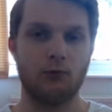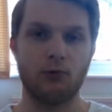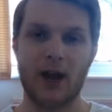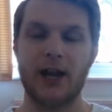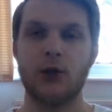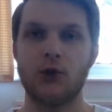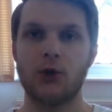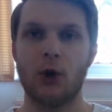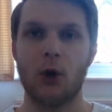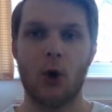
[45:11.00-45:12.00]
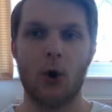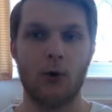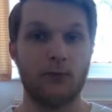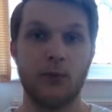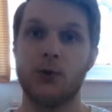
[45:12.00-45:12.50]
range
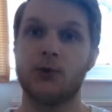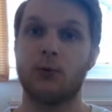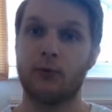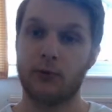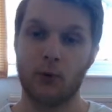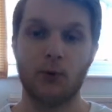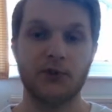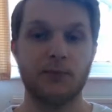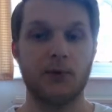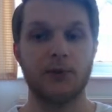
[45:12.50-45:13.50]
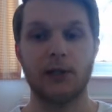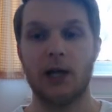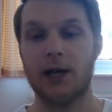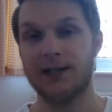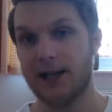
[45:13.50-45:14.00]
of musical thoughts, musical
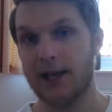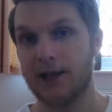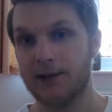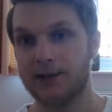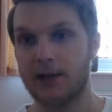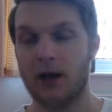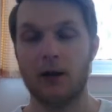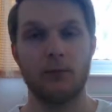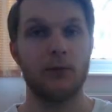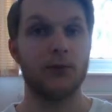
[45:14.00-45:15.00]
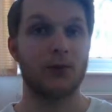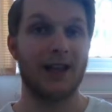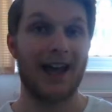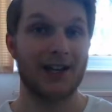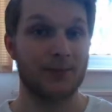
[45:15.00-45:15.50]
ideas, musical
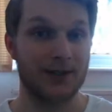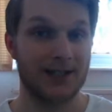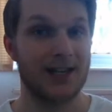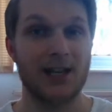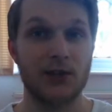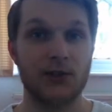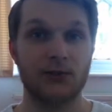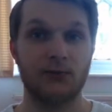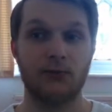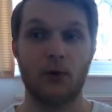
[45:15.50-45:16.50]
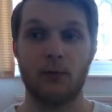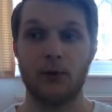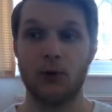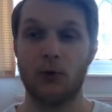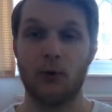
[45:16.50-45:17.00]
expertise from
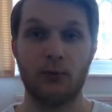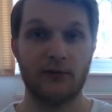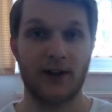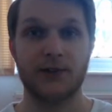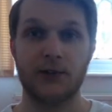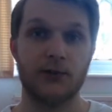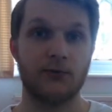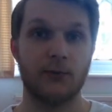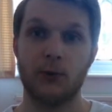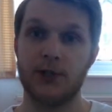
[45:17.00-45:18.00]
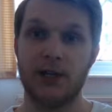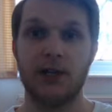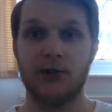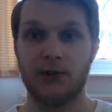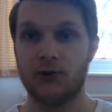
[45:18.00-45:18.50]
your professors, from your
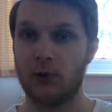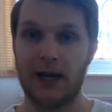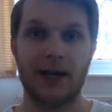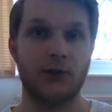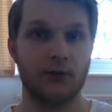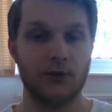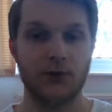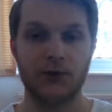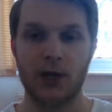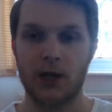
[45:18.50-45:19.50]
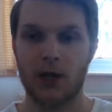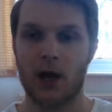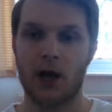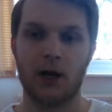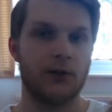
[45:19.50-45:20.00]
teachers, your lecturers,
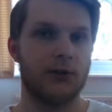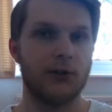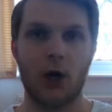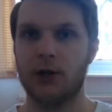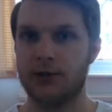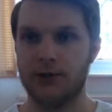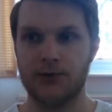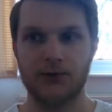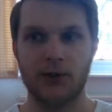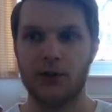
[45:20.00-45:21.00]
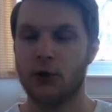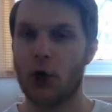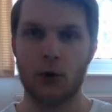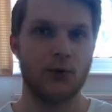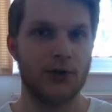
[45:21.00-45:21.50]
conductors,
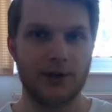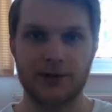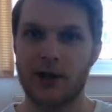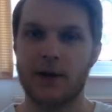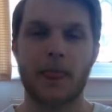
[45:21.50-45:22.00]
coaches,